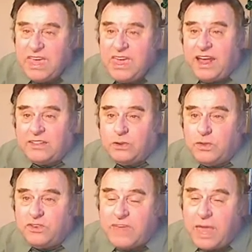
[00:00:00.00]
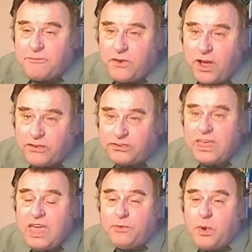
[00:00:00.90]
he can do the same for us
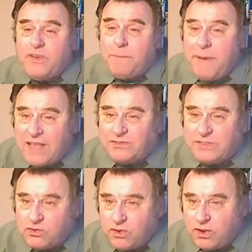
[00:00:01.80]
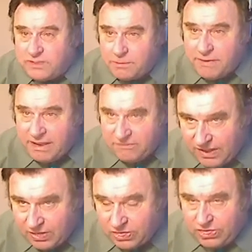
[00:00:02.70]
if we repent and trust him by
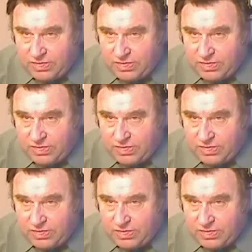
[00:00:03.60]
faith.